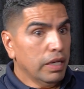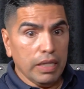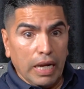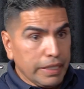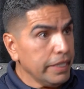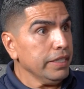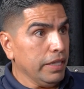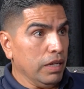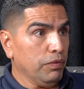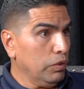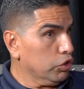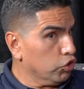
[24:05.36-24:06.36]
And I did
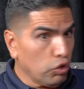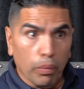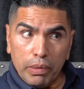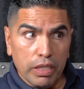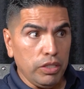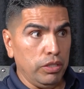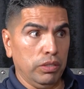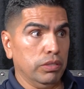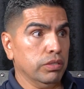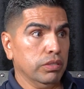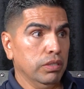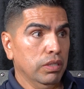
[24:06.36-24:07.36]
that for so many
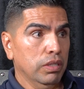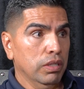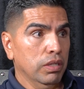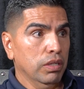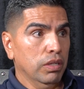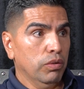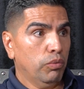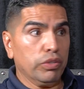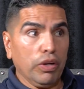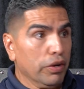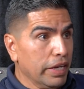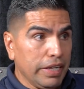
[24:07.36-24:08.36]
years
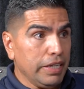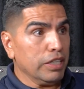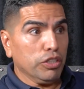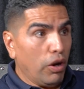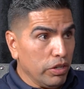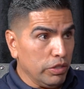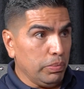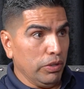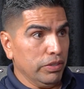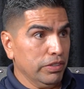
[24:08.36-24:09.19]
without getting a dollar, brother.